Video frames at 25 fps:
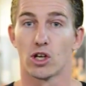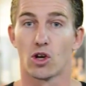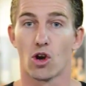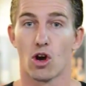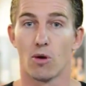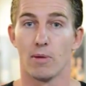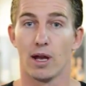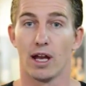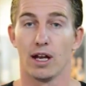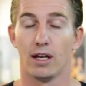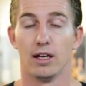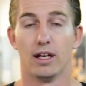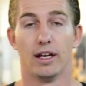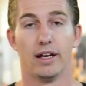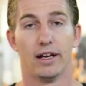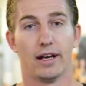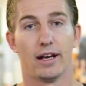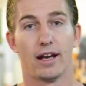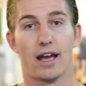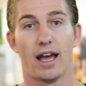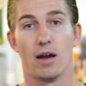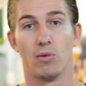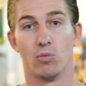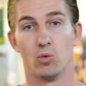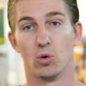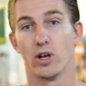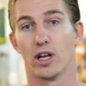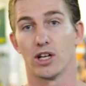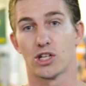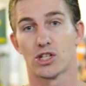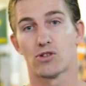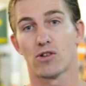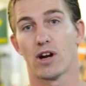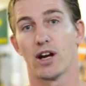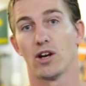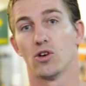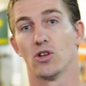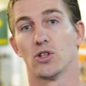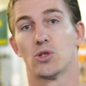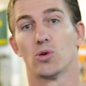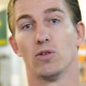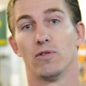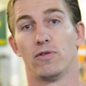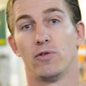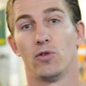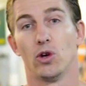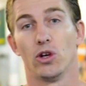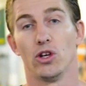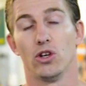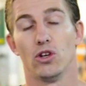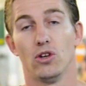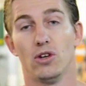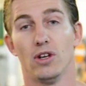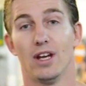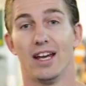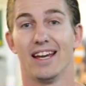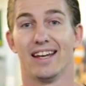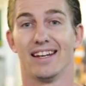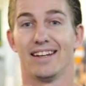comment and we'll get straight onto it for you.